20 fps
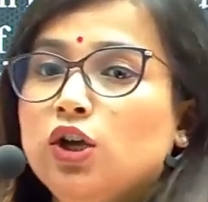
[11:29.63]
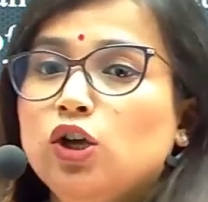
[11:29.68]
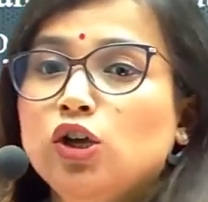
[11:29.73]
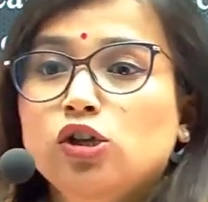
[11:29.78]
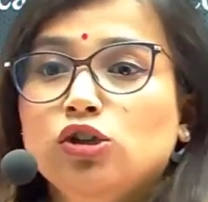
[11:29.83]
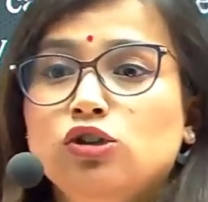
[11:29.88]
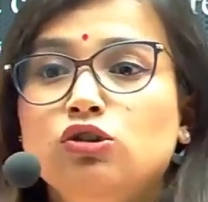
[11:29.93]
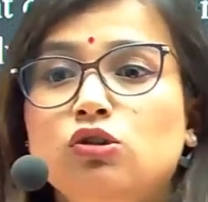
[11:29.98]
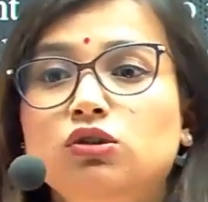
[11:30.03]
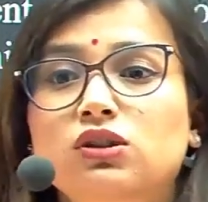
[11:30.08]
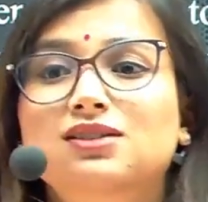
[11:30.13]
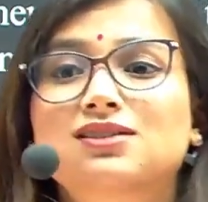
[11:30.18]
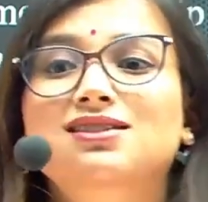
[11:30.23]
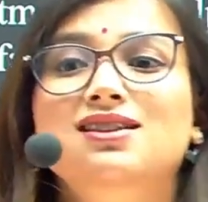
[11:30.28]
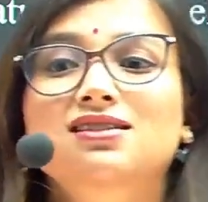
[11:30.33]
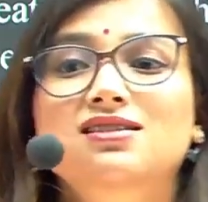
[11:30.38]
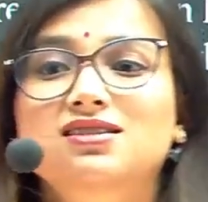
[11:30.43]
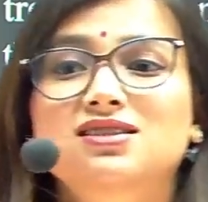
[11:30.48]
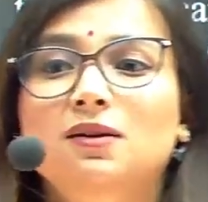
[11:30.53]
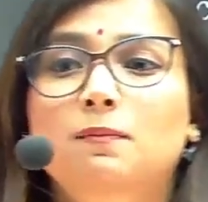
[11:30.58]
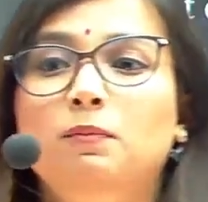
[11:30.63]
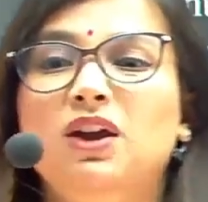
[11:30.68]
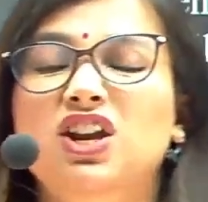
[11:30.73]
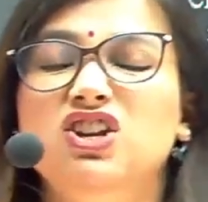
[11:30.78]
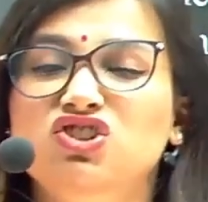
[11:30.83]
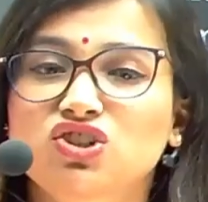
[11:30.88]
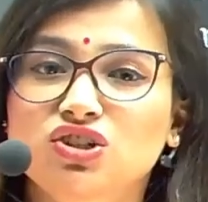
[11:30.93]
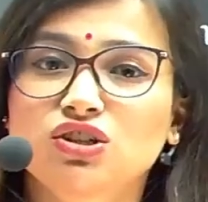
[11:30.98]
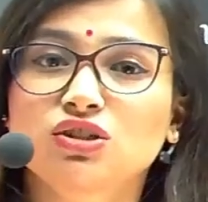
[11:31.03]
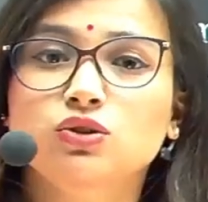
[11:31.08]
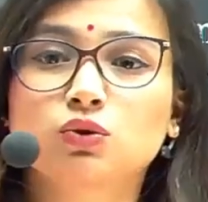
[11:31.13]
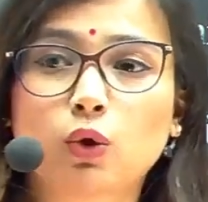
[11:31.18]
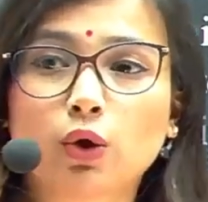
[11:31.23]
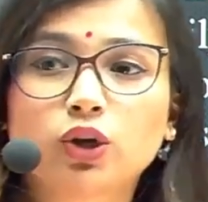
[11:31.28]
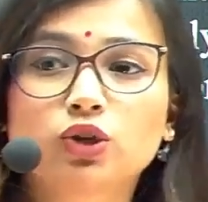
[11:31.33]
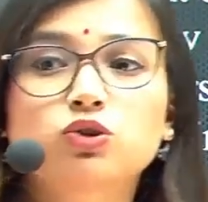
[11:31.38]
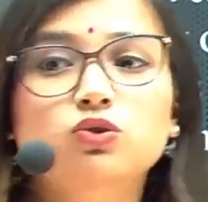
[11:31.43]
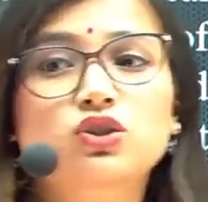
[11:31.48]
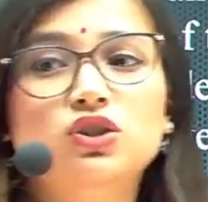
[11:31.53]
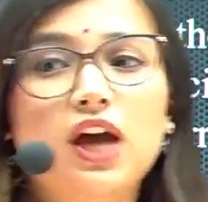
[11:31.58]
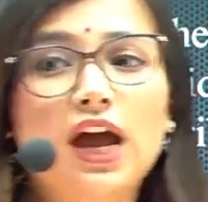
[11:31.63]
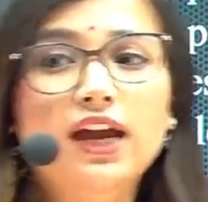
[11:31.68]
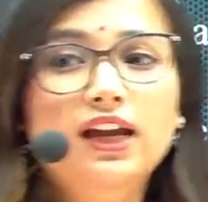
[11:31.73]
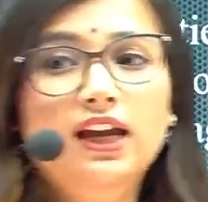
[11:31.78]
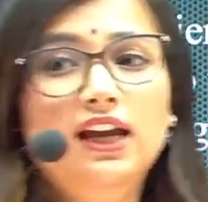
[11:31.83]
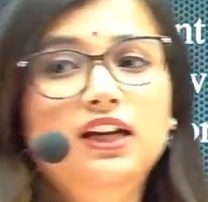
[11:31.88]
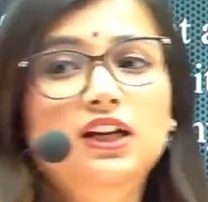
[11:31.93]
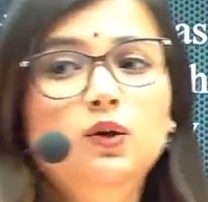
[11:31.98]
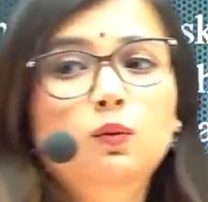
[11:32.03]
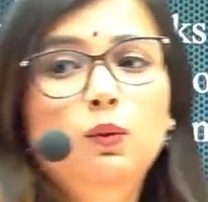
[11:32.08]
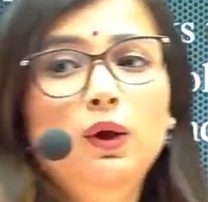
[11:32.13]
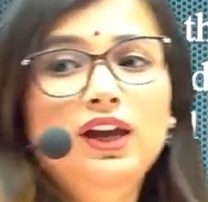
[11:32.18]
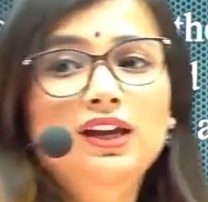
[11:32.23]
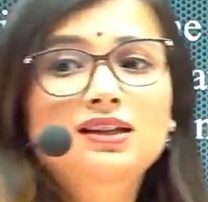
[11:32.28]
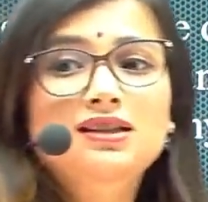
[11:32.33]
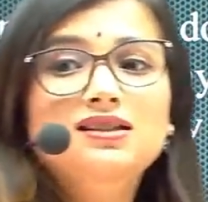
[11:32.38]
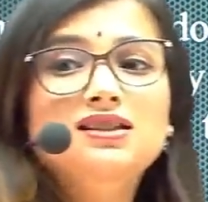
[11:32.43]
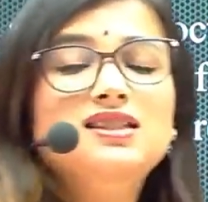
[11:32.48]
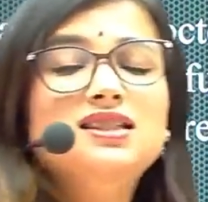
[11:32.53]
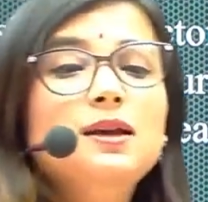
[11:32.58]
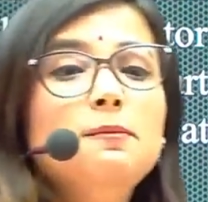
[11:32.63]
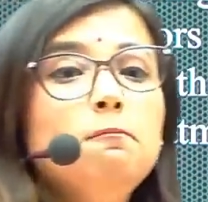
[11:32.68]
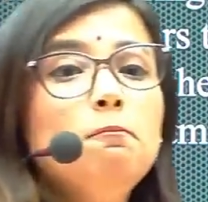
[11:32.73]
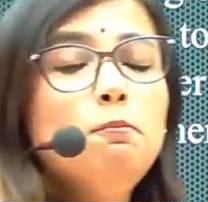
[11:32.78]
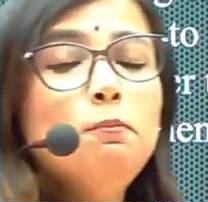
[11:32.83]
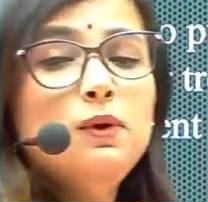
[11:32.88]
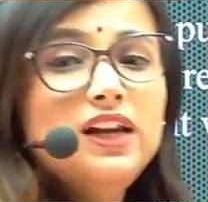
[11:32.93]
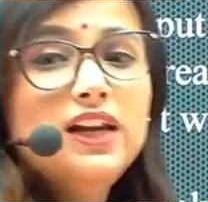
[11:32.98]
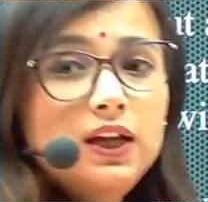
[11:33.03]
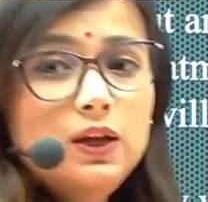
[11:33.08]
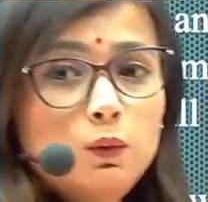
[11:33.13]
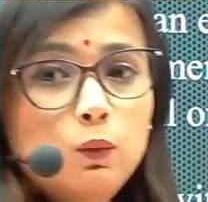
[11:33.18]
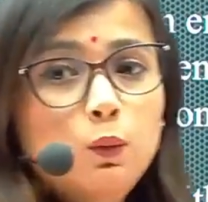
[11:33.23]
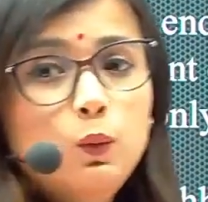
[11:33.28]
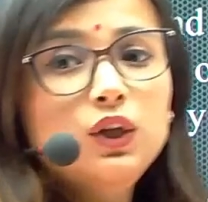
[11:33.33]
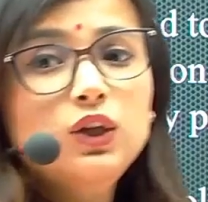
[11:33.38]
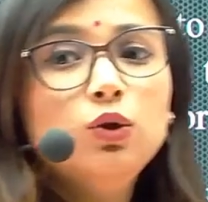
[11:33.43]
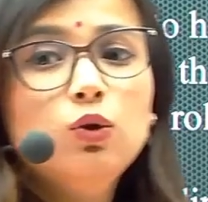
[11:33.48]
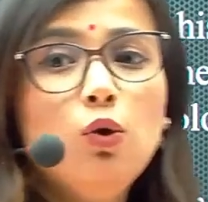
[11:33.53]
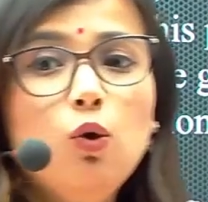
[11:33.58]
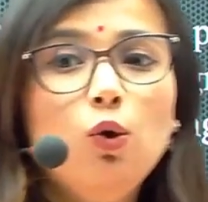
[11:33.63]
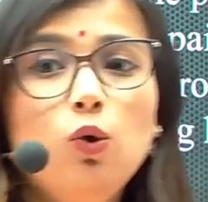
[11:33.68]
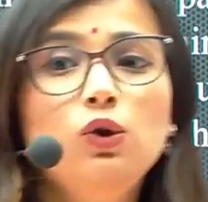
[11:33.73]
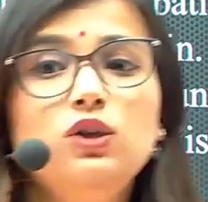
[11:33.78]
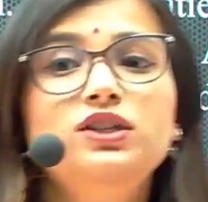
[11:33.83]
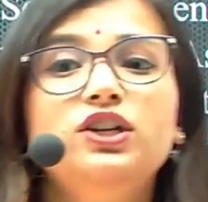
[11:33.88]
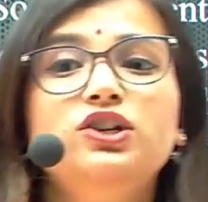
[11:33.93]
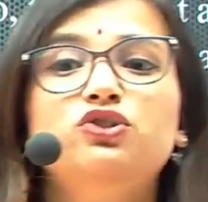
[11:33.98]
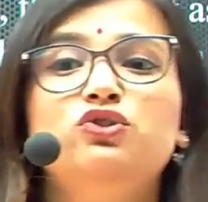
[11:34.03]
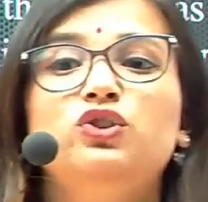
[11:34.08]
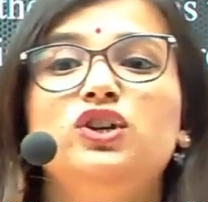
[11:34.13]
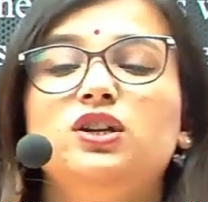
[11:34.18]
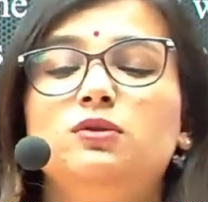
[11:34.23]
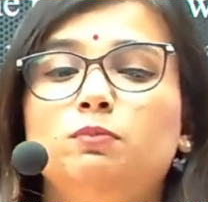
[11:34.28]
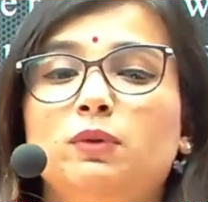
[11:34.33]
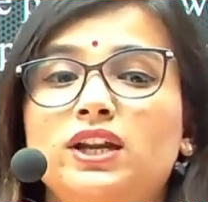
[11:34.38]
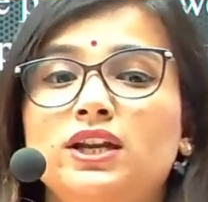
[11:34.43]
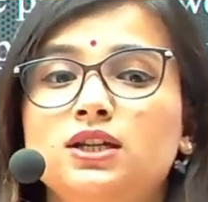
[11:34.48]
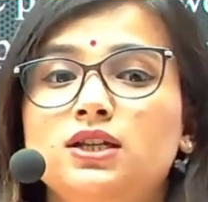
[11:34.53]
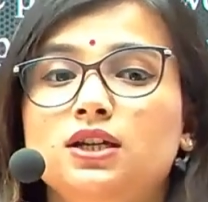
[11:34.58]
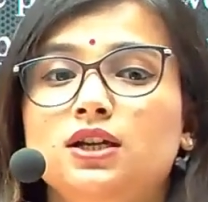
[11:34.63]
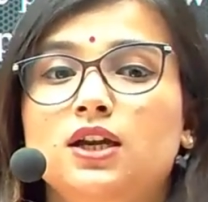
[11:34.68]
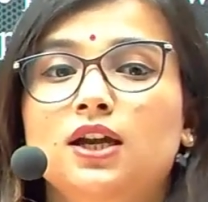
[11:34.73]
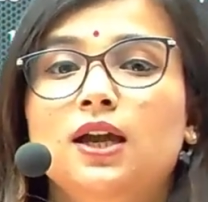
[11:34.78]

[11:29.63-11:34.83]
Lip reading: So, since the patient is going to die anyway, simply withholding treatment